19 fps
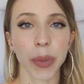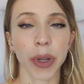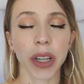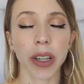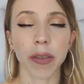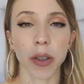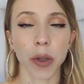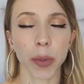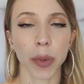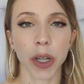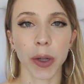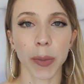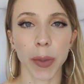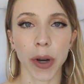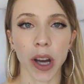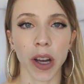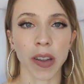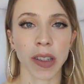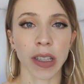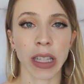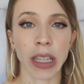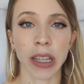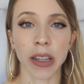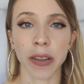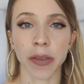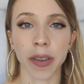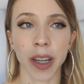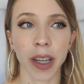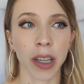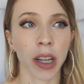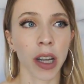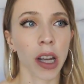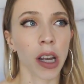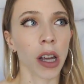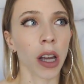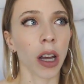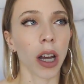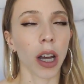But if you put positive
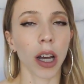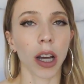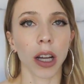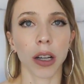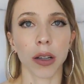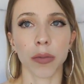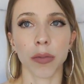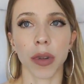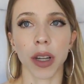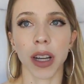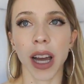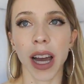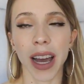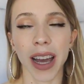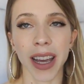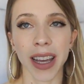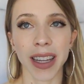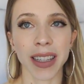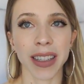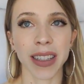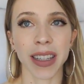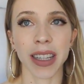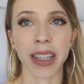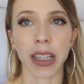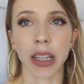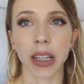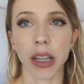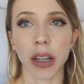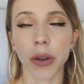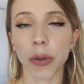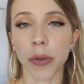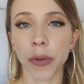and kind and